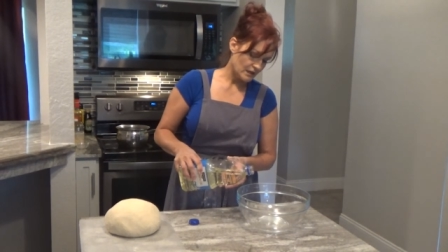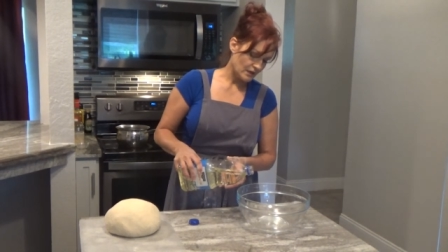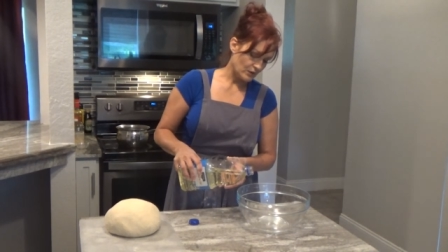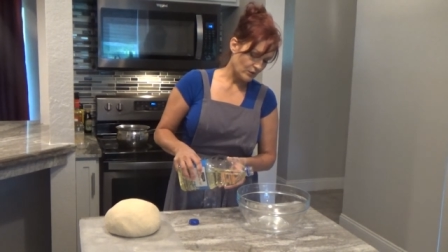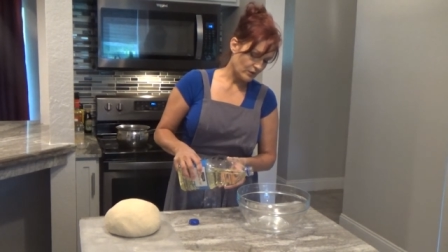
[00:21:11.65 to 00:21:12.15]

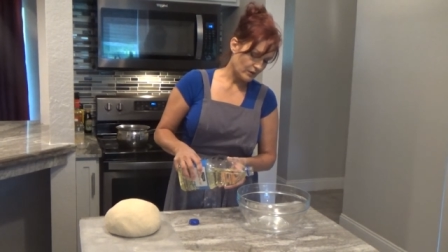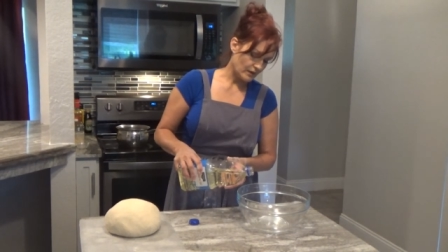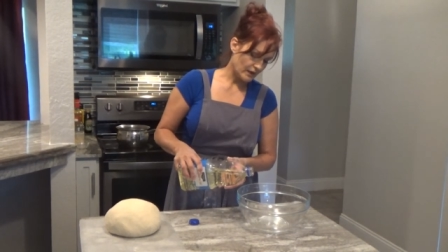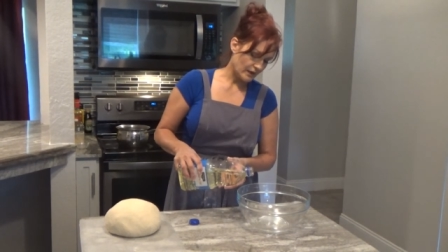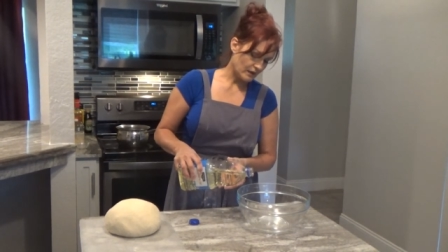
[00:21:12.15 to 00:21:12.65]
and you're going to
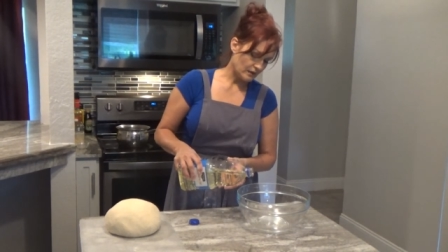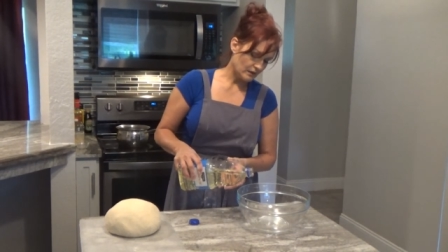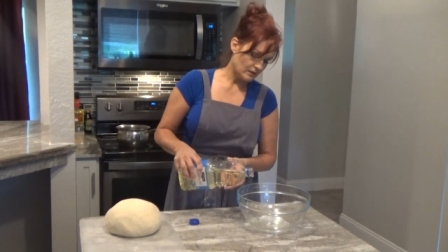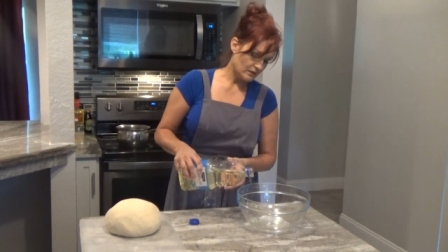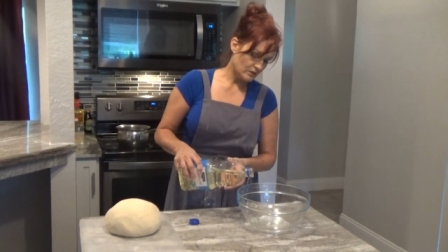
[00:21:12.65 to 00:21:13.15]
add a
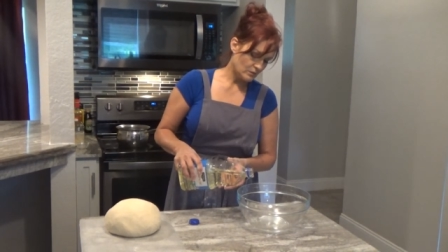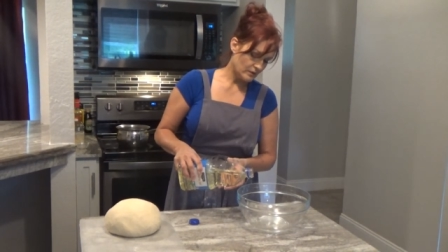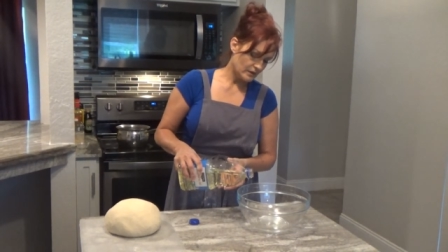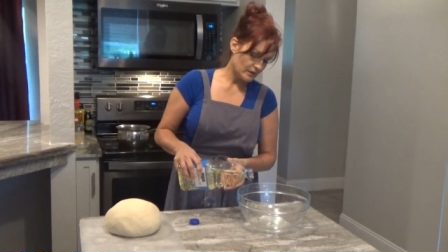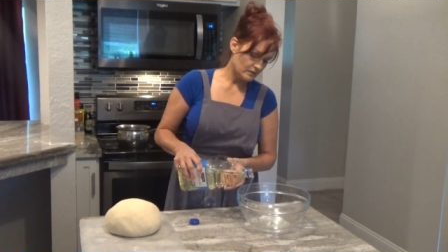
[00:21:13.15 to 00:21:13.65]
little
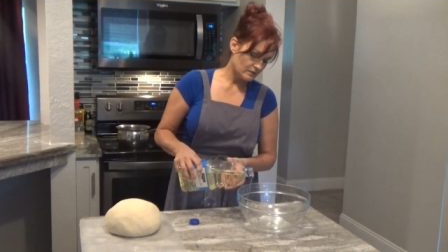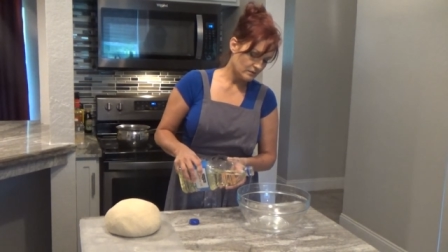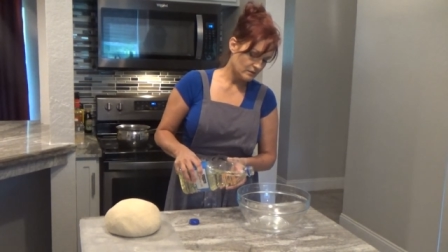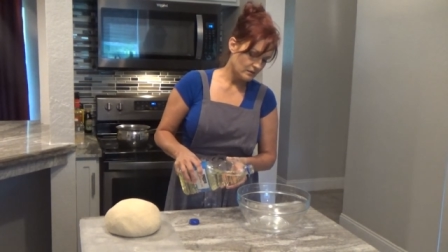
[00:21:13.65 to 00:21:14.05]
bit